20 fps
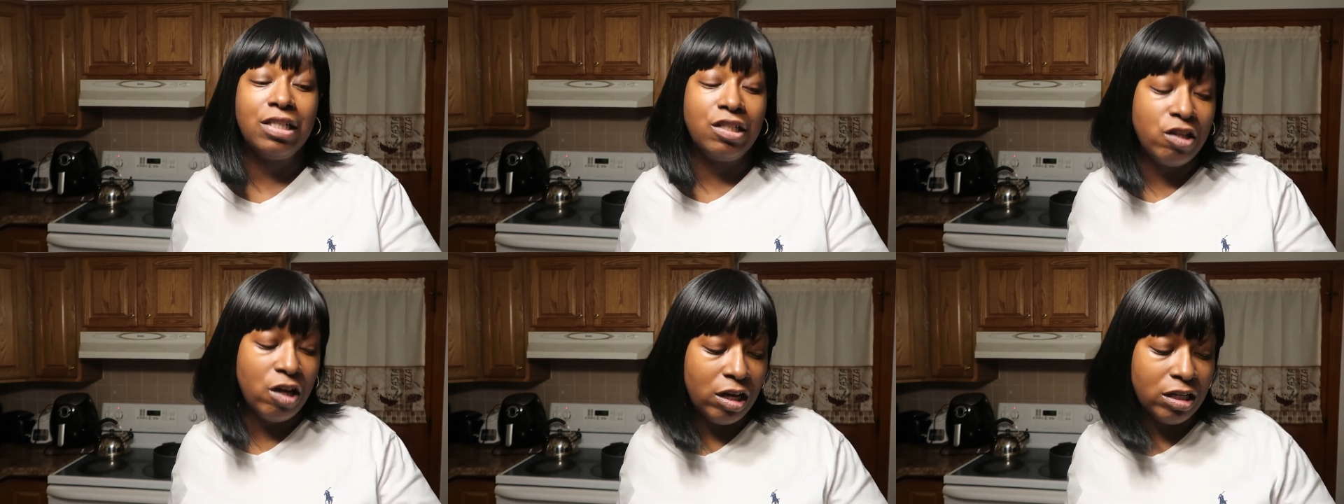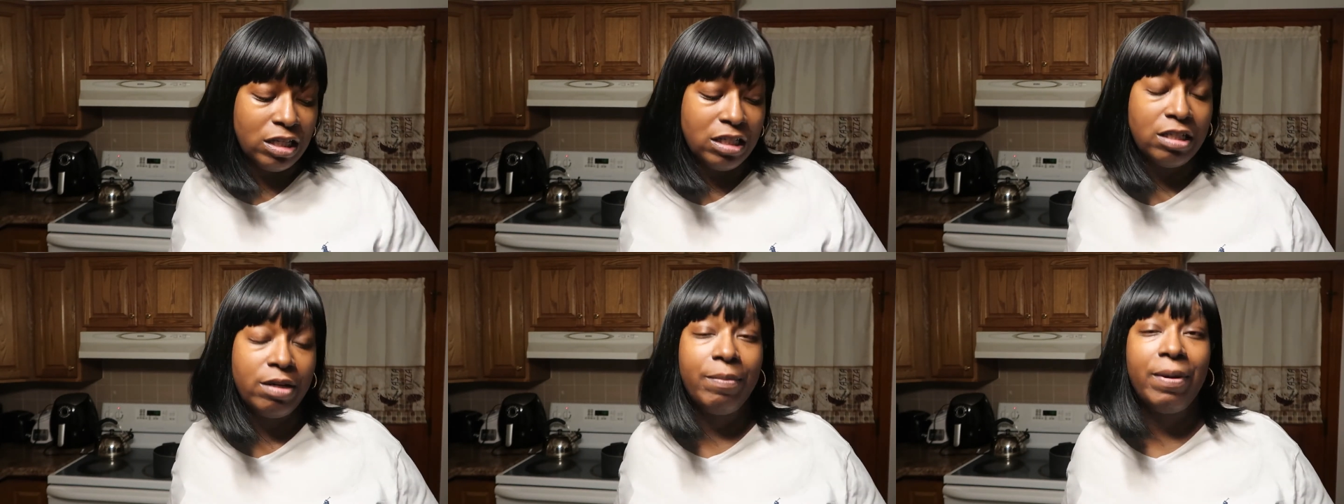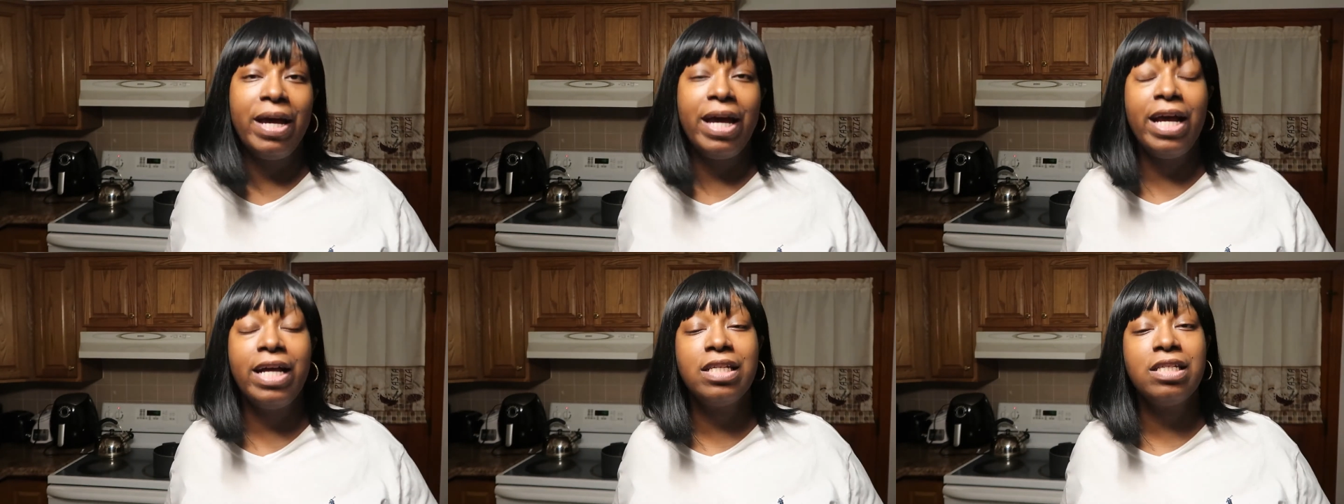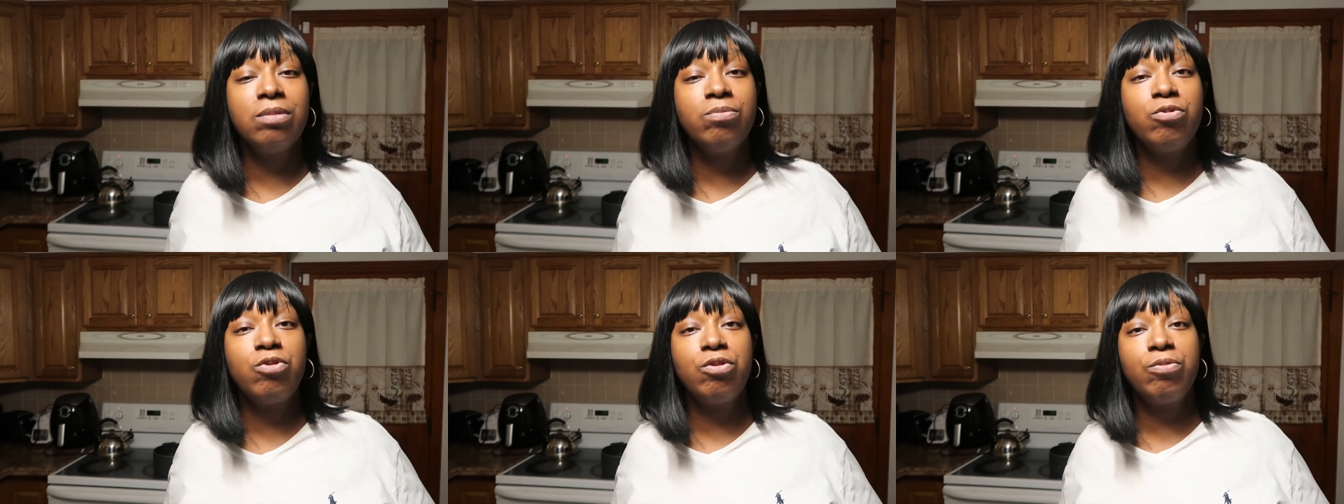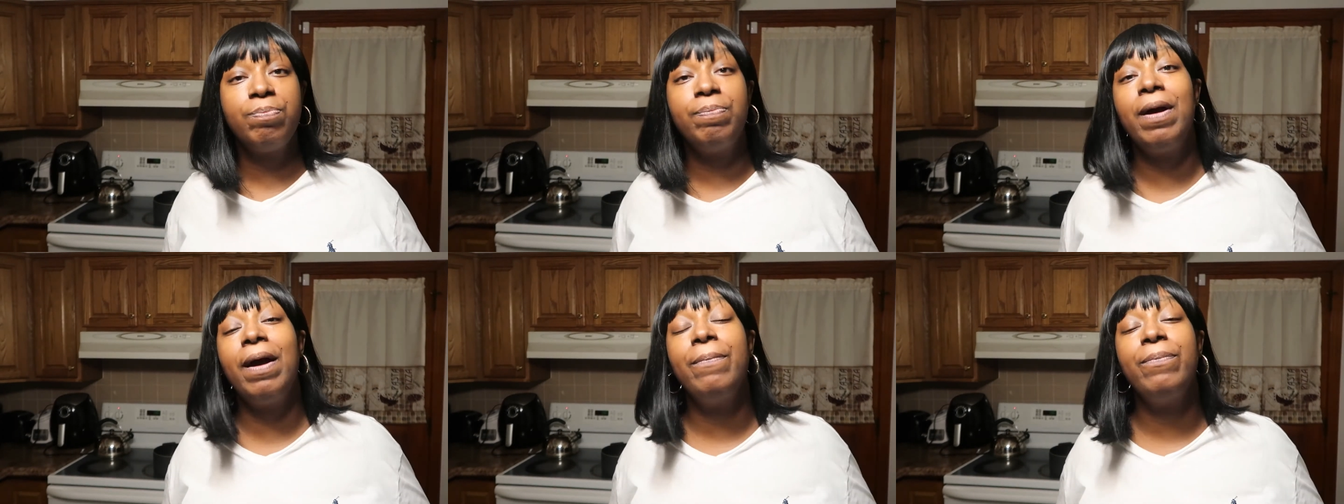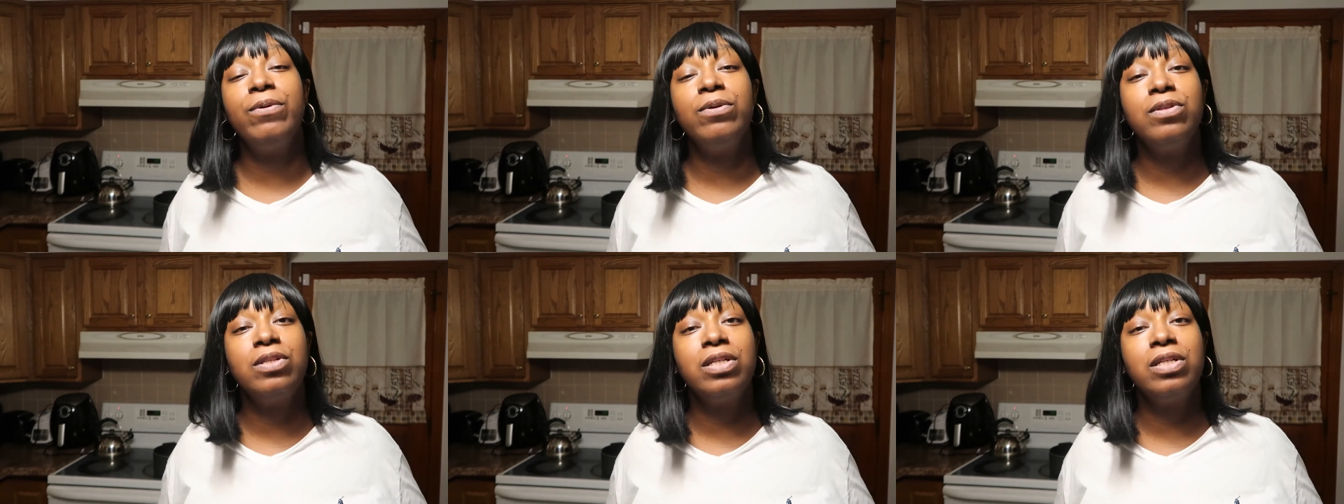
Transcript: sausages. I'm gonna add some more peppers